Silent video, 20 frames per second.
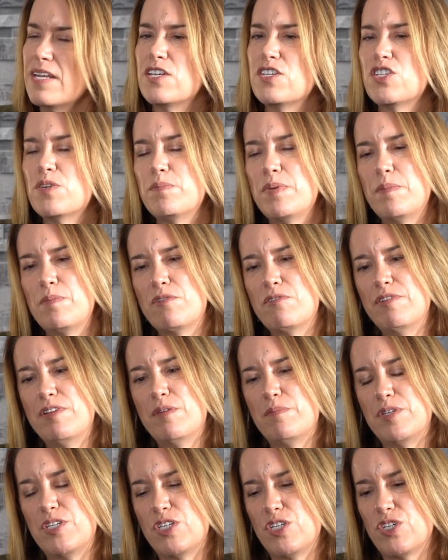Now, some people are in
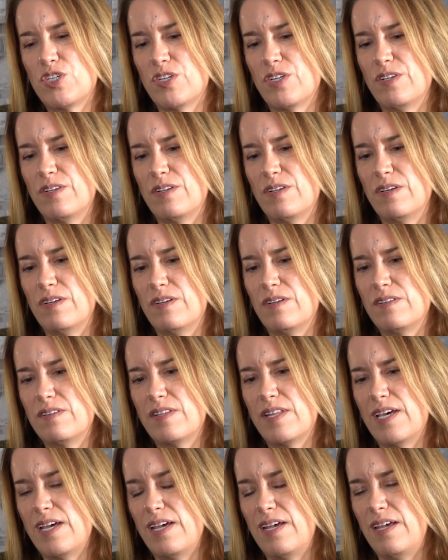the position that
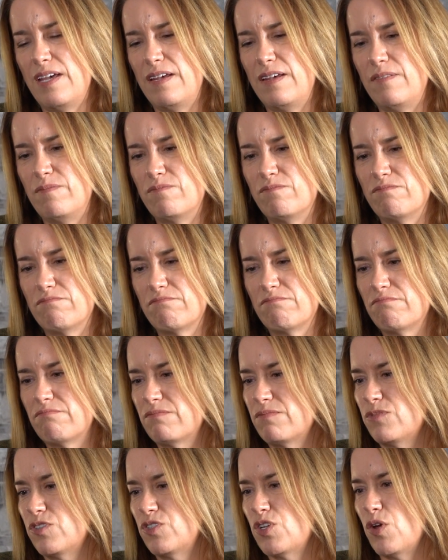they
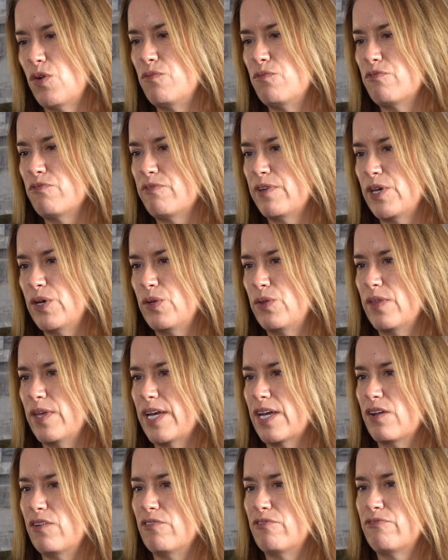don't feel they
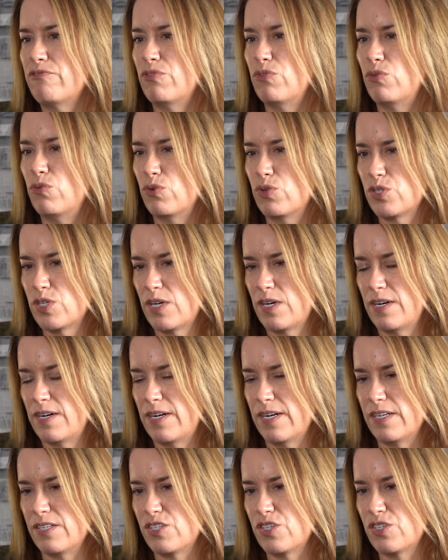can afford to
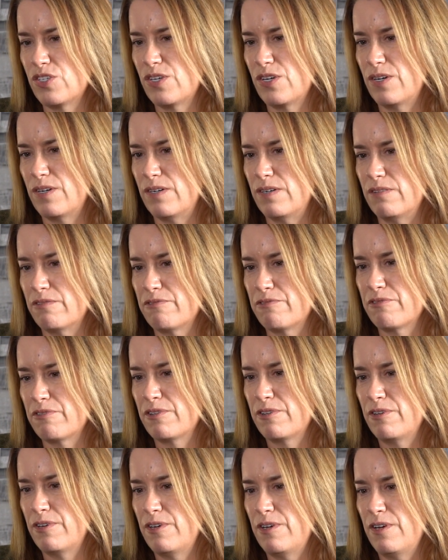hire staff.
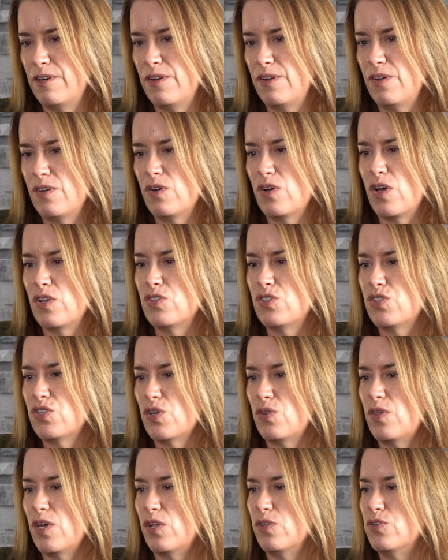And
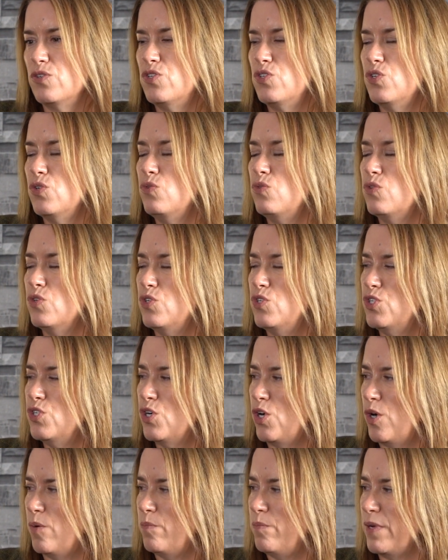so they'll do the
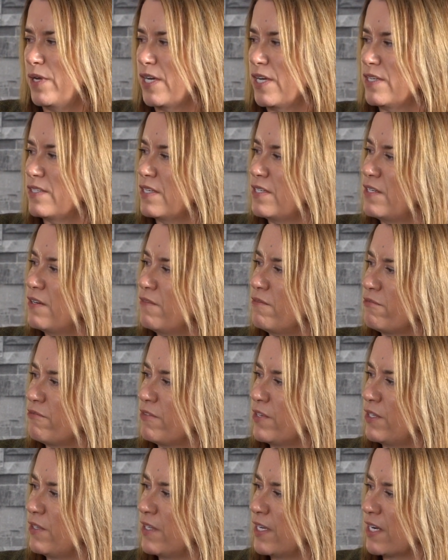job because they don't
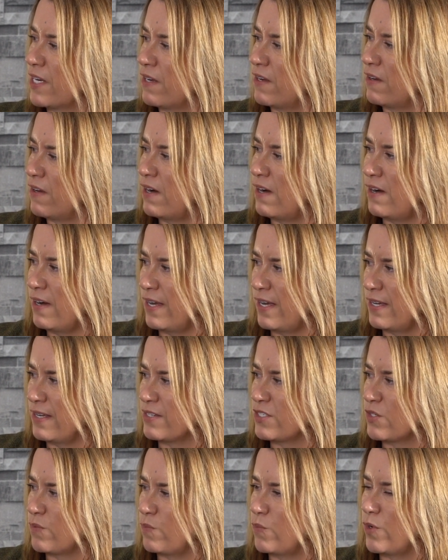feel they can hire
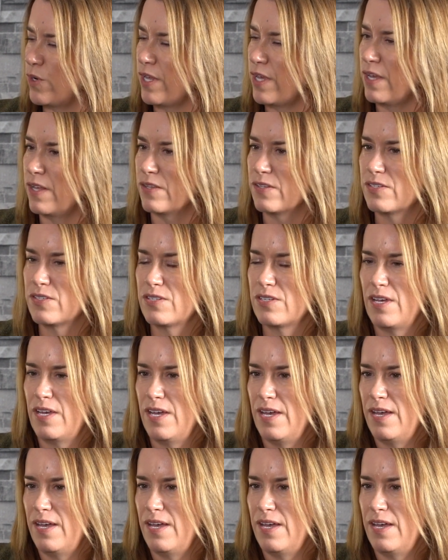someone else.